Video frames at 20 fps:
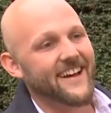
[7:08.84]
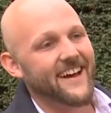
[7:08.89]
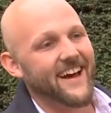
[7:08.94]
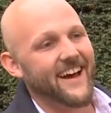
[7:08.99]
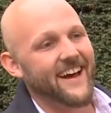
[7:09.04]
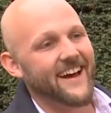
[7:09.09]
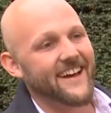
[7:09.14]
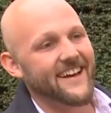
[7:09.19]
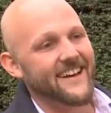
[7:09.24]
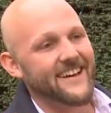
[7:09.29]

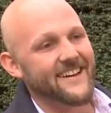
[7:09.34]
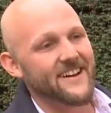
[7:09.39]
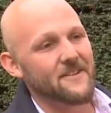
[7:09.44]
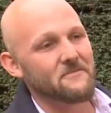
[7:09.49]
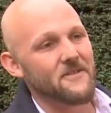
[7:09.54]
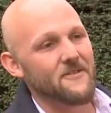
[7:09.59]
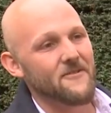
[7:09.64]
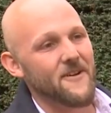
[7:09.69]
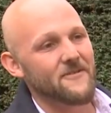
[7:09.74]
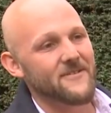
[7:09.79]
uh, hit up
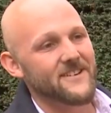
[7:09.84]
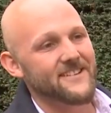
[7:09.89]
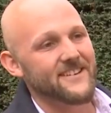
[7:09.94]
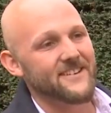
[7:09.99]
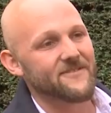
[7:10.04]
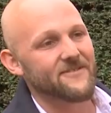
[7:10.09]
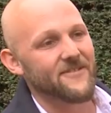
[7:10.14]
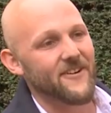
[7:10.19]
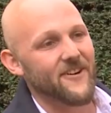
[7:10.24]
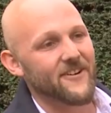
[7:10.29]
the rivers in
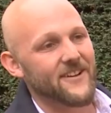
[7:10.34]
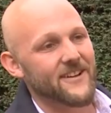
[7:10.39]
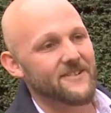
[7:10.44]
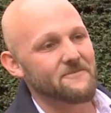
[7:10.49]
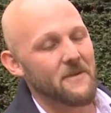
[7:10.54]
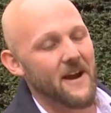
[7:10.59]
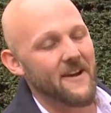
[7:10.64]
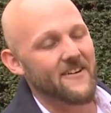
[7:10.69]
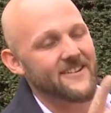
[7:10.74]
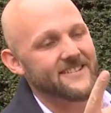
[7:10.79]
France, in
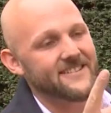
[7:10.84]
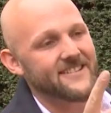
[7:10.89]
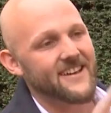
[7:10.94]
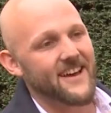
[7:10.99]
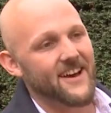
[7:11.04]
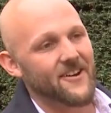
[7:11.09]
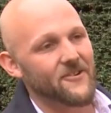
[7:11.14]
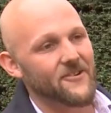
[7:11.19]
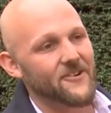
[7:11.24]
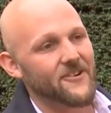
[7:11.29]
Paris,
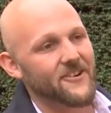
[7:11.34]
yeah? Or,